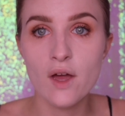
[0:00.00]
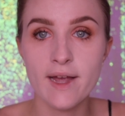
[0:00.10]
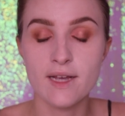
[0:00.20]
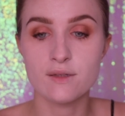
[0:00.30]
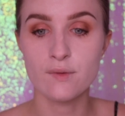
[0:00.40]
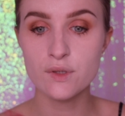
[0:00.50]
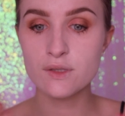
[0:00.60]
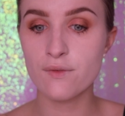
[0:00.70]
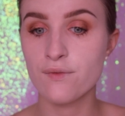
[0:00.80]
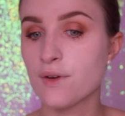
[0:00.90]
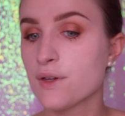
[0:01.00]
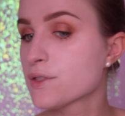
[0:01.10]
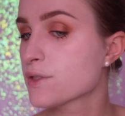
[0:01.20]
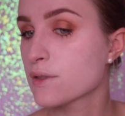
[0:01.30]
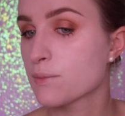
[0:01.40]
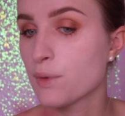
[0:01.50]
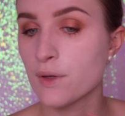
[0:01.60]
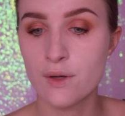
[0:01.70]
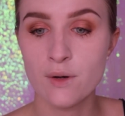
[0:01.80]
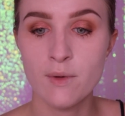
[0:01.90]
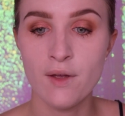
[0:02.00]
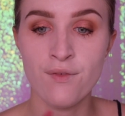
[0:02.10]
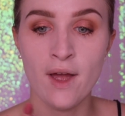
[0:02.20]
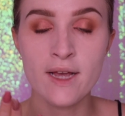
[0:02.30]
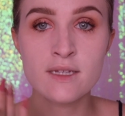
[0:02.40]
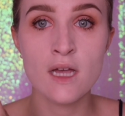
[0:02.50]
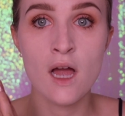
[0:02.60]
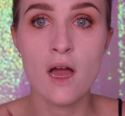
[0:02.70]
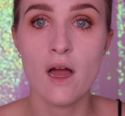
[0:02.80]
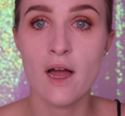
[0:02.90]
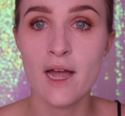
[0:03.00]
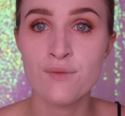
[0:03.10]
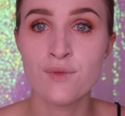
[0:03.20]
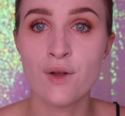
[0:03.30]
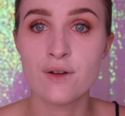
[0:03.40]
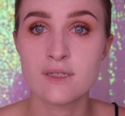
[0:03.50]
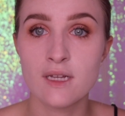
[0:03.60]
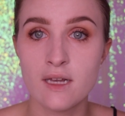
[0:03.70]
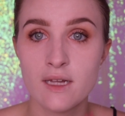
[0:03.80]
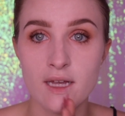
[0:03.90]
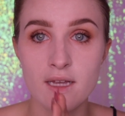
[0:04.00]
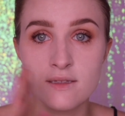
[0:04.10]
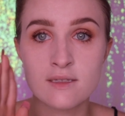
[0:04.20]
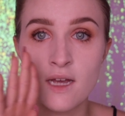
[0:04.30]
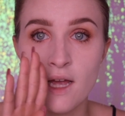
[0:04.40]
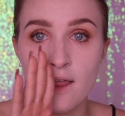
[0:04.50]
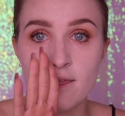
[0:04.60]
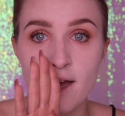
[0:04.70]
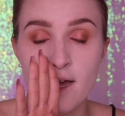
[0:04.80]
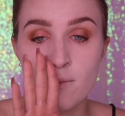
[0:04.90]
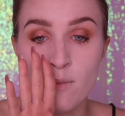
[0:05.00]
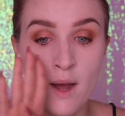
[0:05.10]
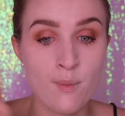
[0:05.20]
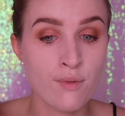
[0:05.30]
Okay, so I've just finished putting it on my face. I have noticed at least that my